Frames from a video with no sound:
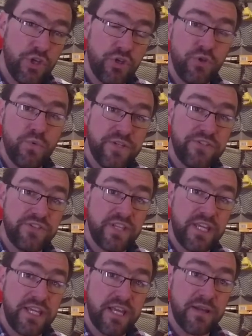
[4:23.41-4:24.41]
who is
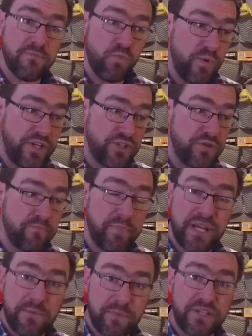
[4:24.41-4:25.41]
the which
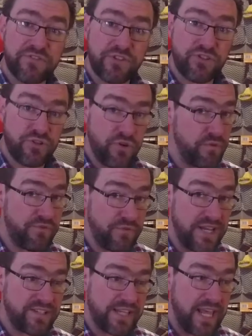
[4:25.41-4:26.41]
blip is the true
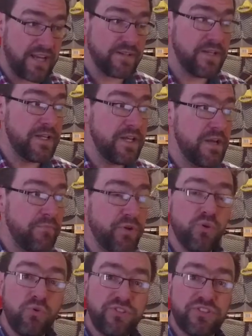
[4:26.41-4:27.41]
threat again. But
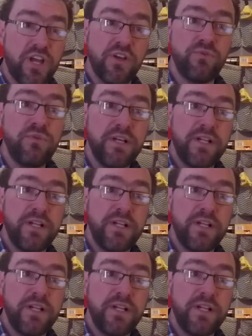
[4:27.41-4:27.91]
also,